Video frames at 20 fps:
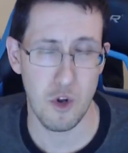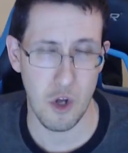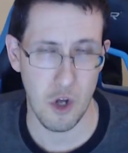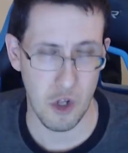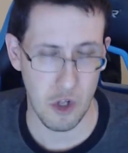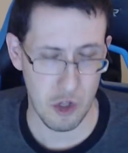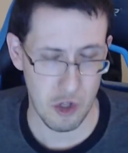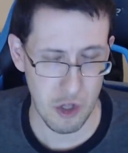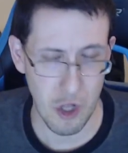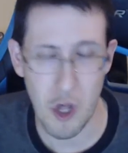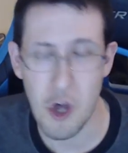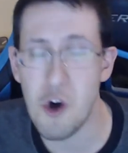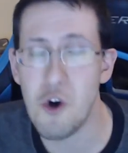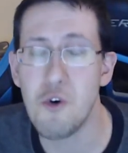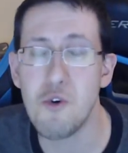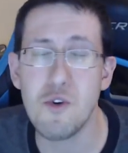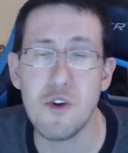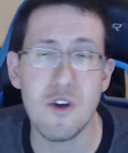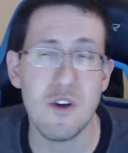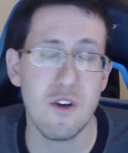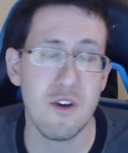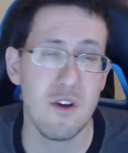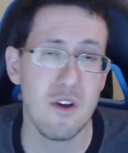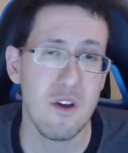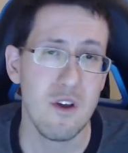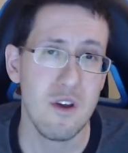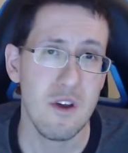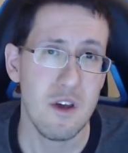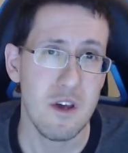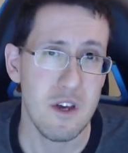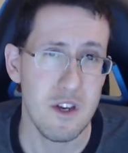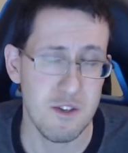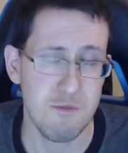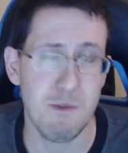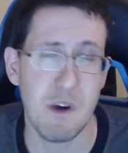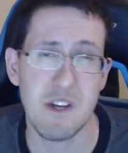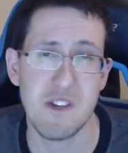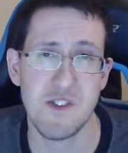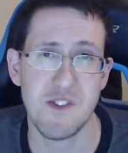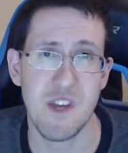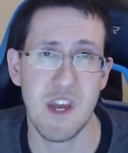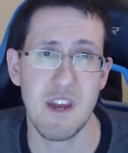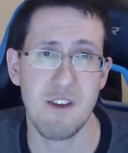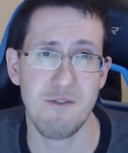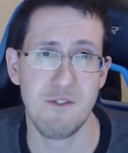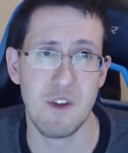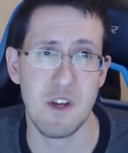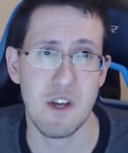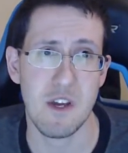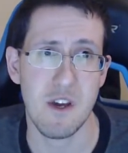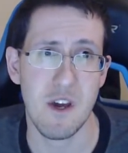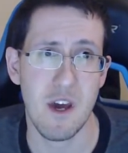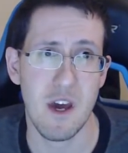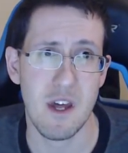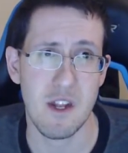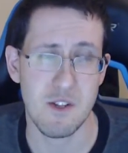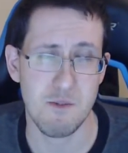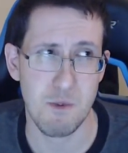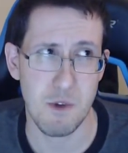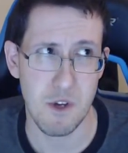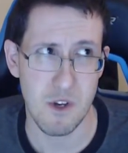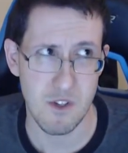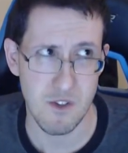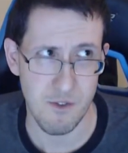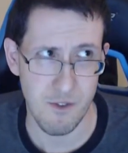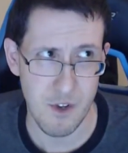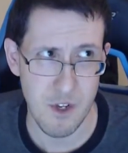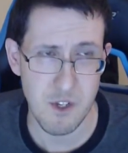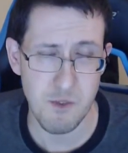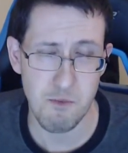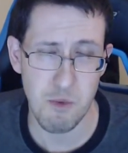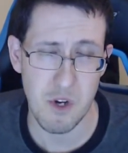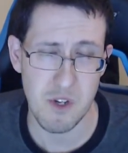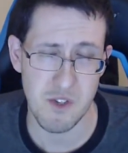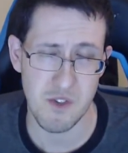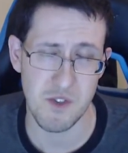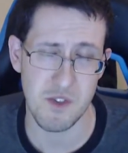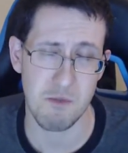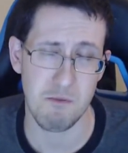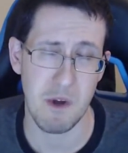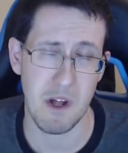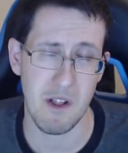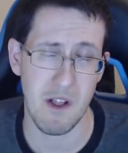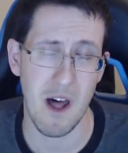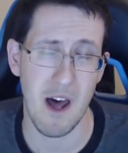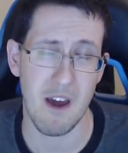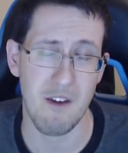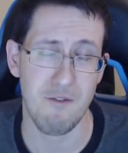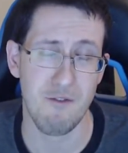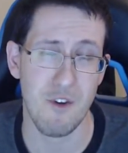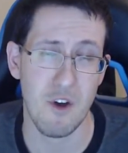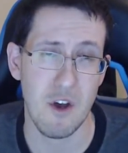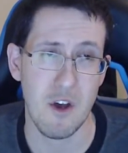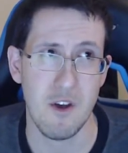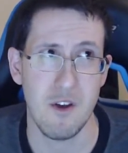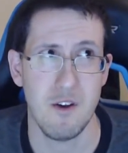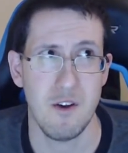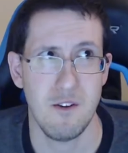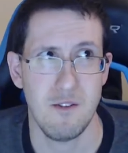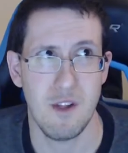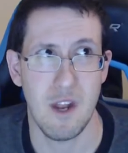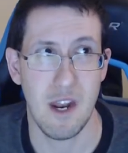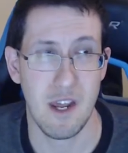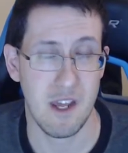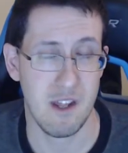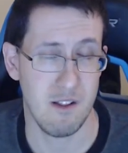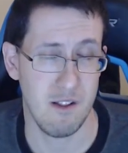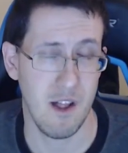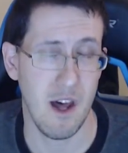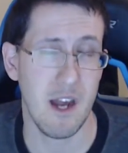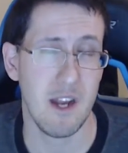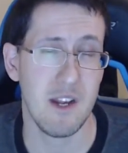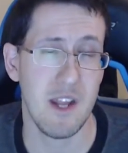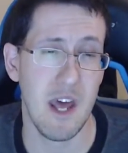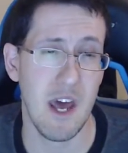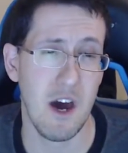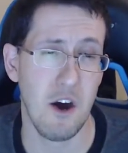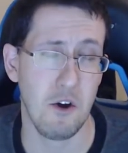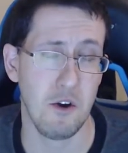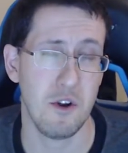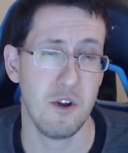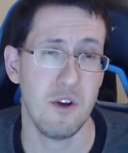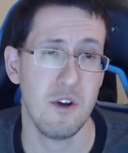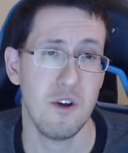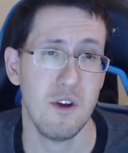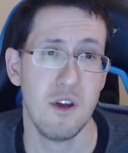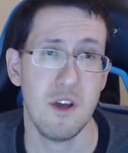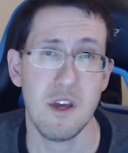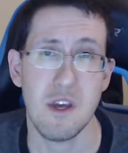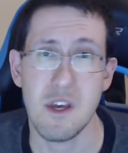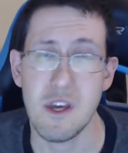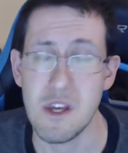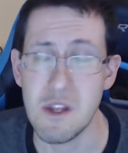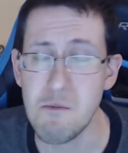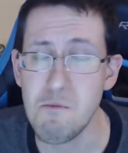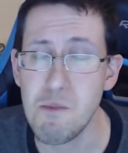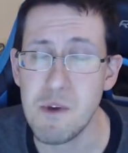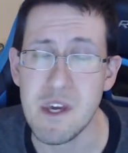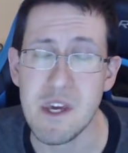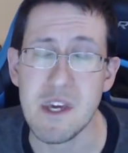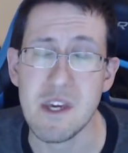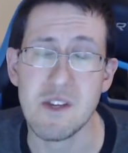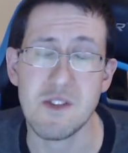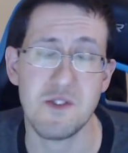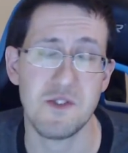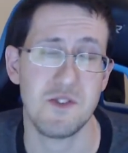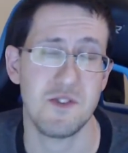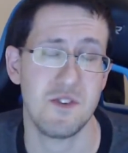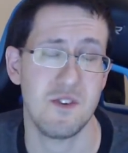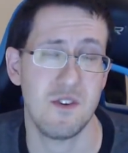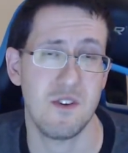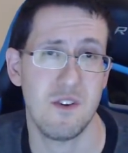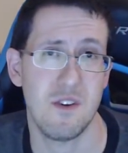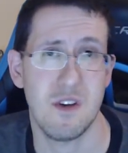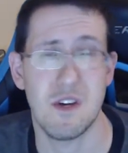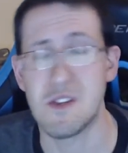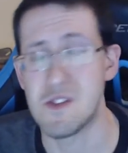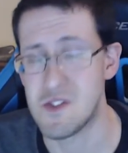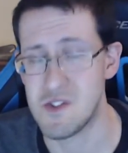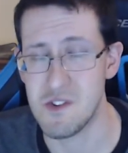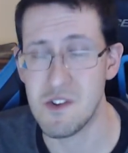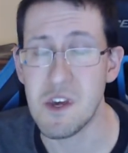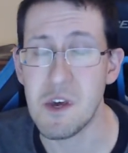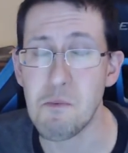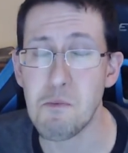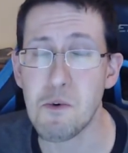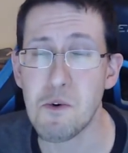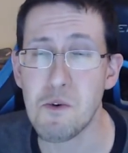alone is my safety, and it's because of His presence in my life that I can lie down in peace and sleep.